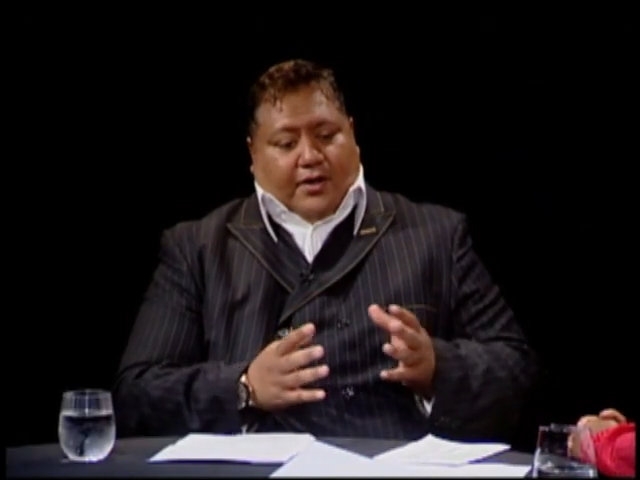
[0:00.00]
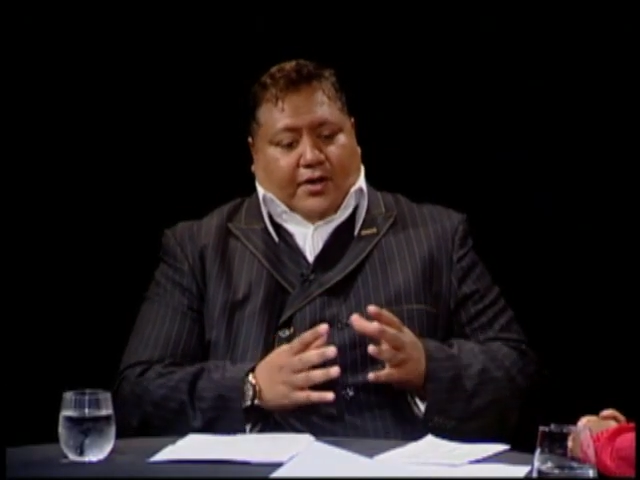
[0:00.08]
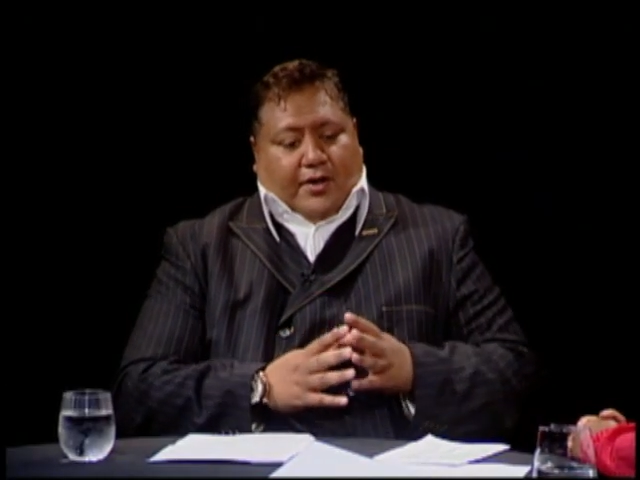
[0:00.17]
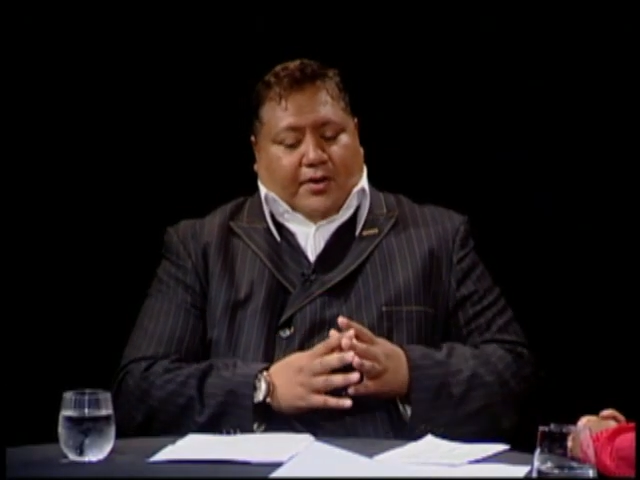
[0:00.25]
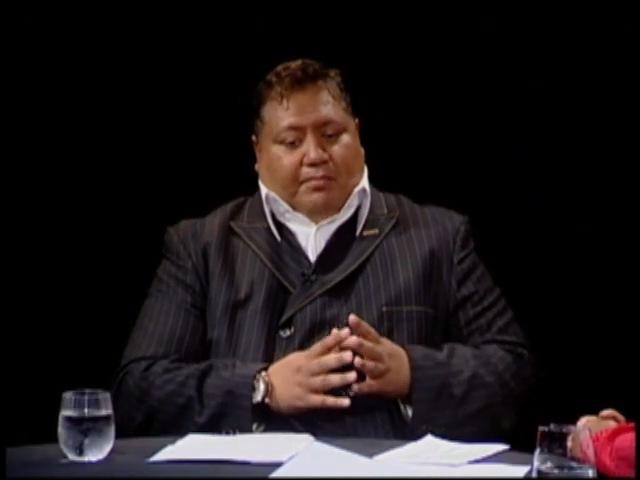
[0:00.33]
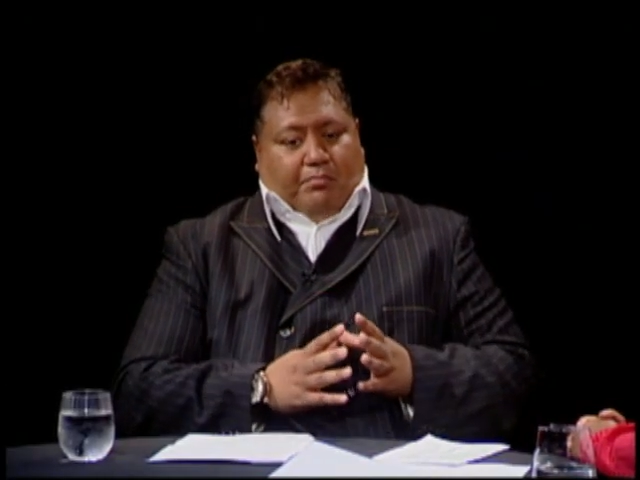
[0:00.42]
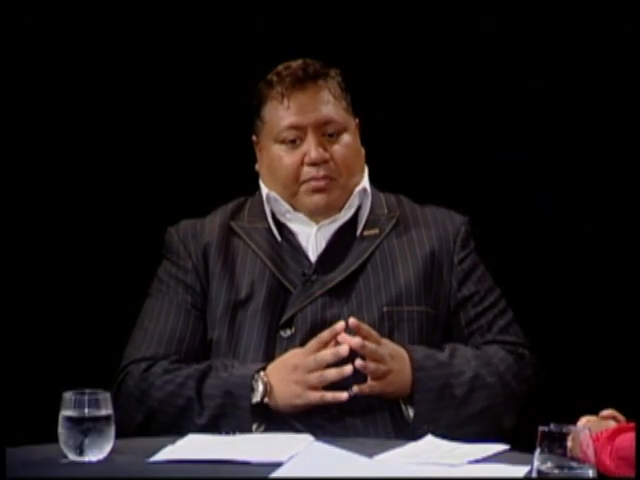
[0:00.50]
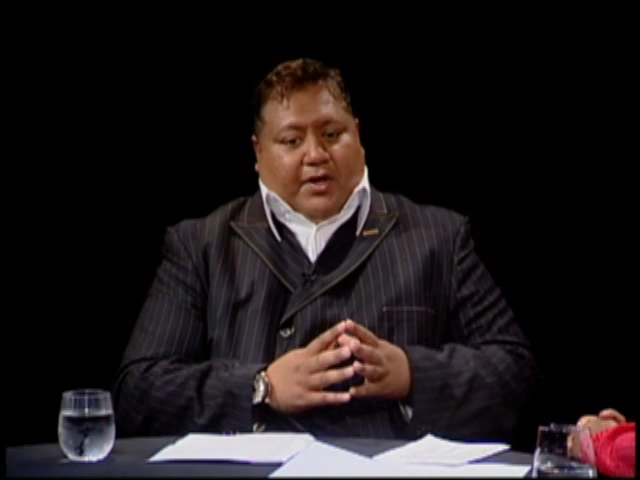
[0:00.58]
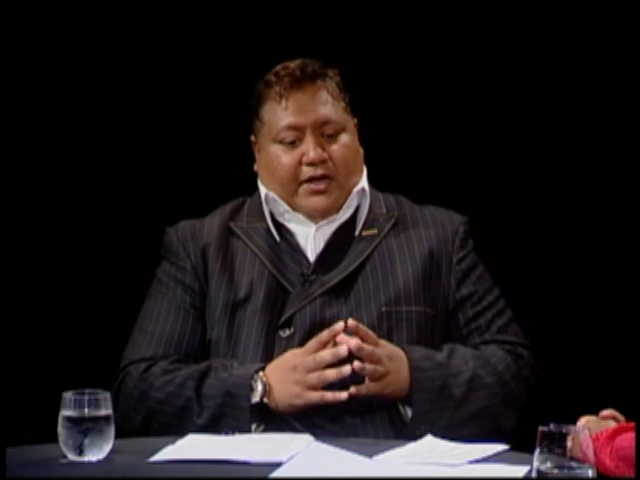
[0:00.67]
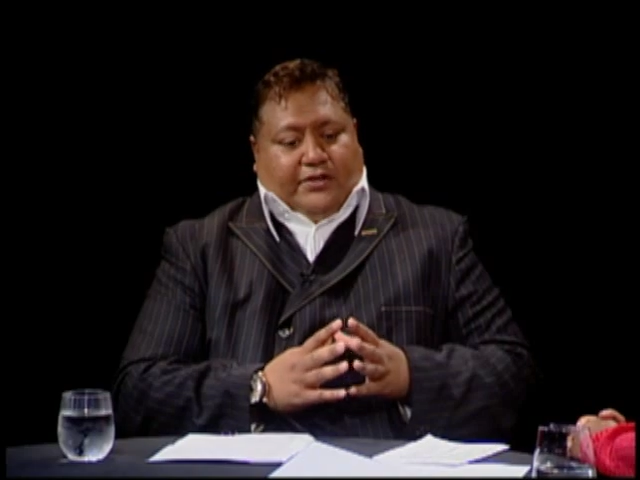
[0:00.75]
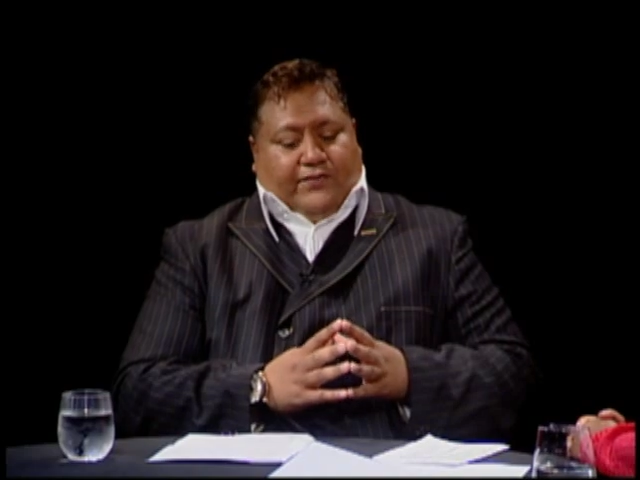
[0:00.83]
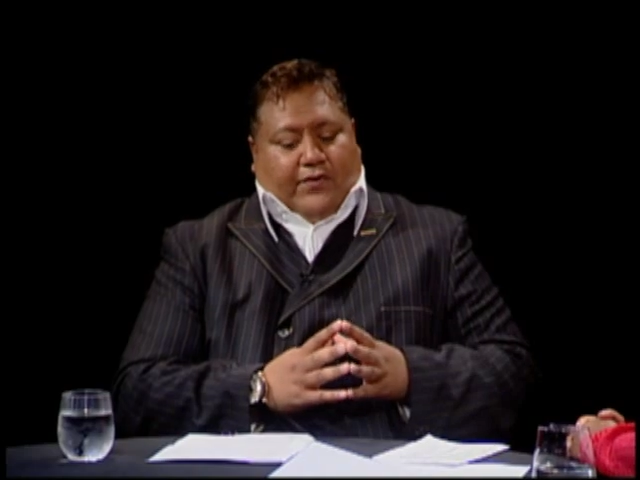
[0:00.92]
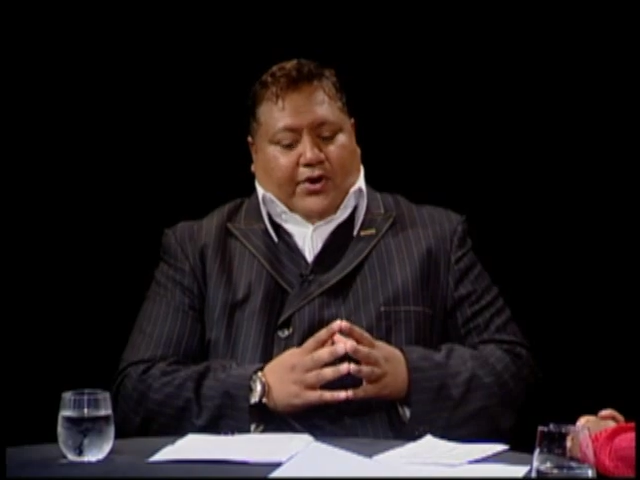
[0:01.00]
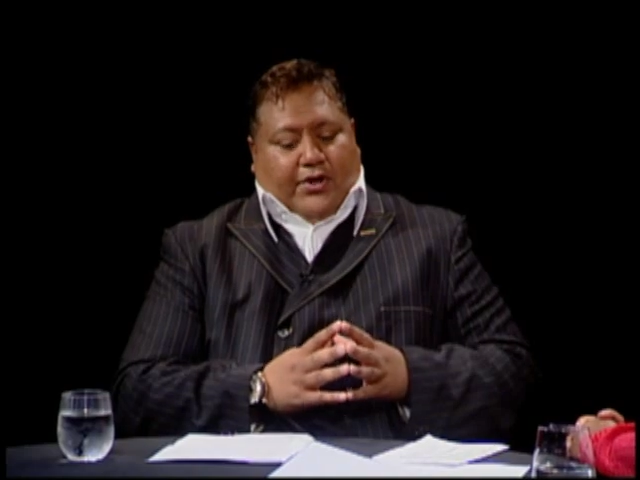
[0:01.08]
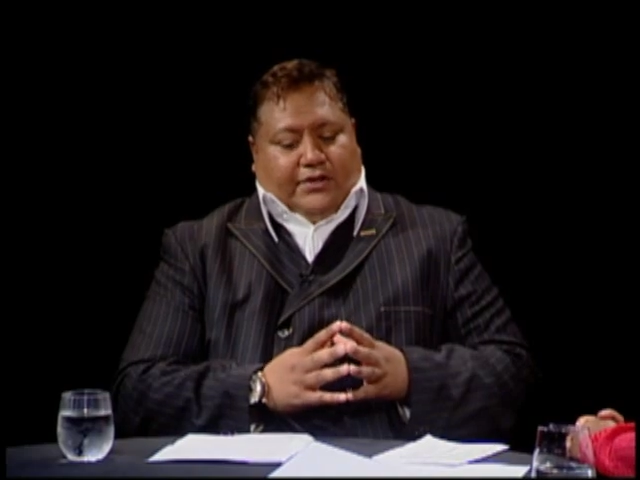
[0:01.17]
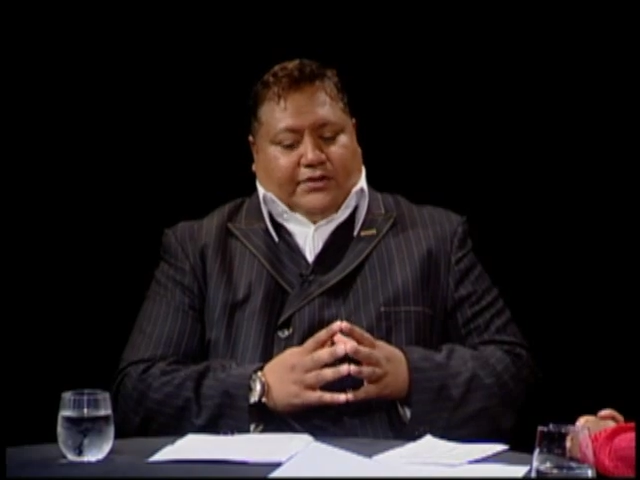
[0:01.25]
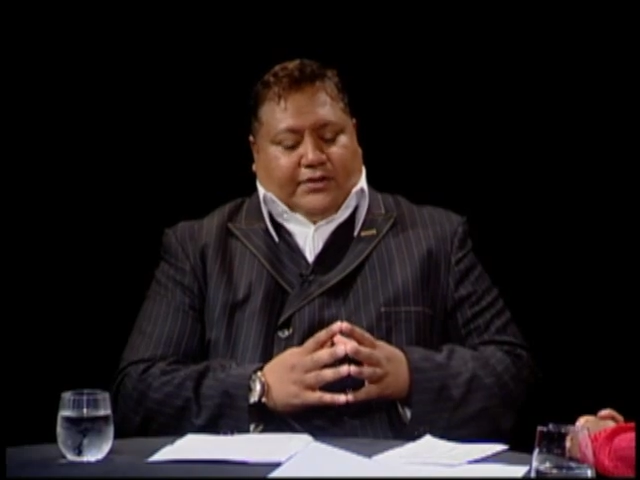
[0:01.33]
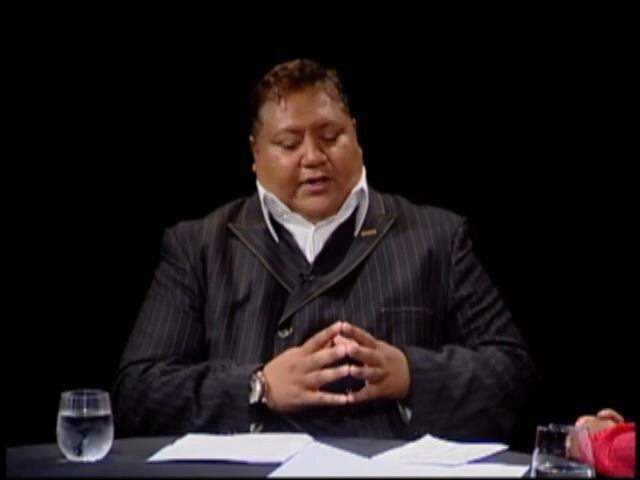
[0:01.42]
But as far as